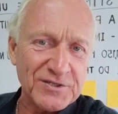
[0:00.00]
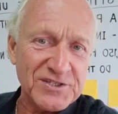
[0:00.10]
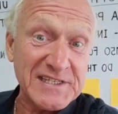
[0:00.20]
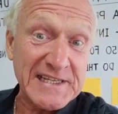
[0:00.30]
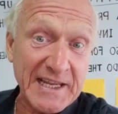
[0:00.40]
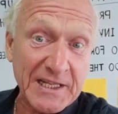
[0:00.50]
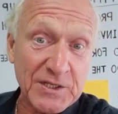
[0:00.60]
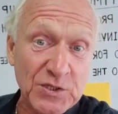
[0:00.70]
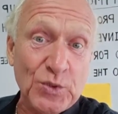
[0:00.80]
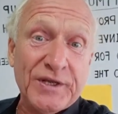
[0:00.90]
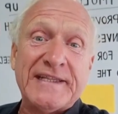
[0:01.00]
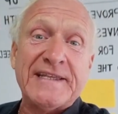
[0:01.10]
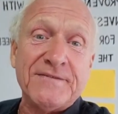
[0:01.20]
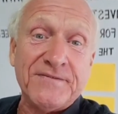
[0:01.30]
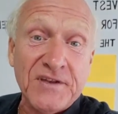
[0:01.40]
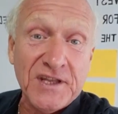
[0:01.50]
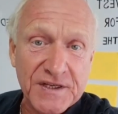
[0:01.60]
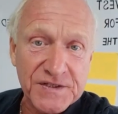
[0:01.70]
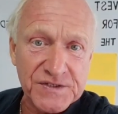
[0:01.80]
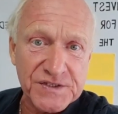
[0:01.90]
stick to
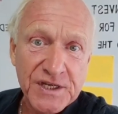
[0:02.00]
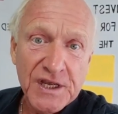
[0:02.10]
itiveness,